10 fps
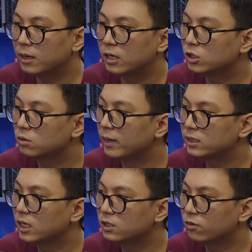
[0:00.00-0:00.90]
it just
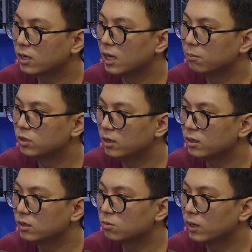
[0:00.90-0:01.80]
makes sense for a club to
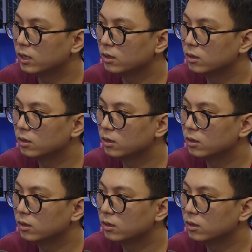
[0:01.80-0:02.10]
think this way.